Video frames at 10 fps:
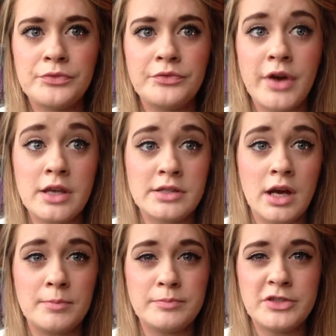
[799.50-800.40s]
First
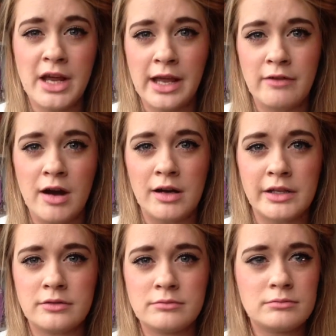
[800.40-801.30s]
up, J.K.
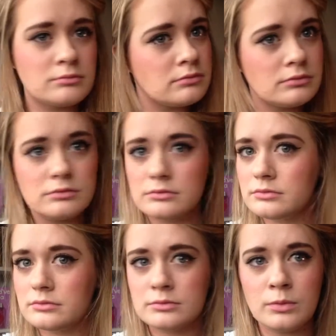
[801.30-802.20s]
Rowling.
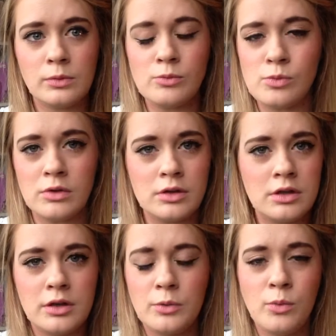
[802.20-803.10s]
What
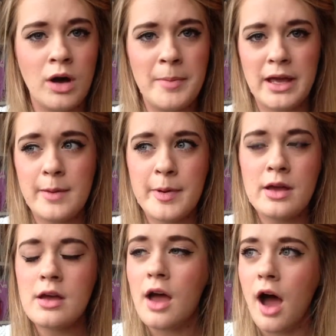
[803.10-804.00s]
a babe.
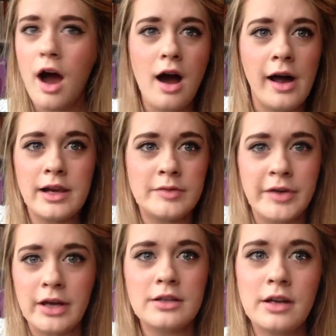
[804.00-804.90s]
I love
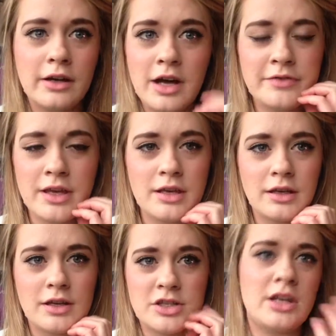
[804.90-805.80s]
her. Like, I
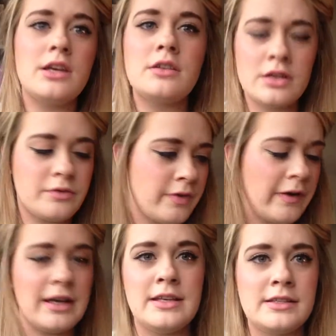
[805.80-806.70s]
think she could have
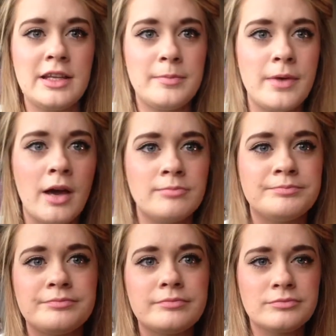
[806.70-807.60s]
very easily
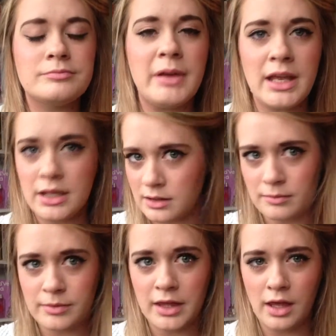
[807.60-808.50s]
been
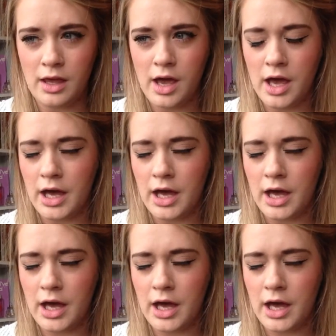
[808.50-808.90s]
in the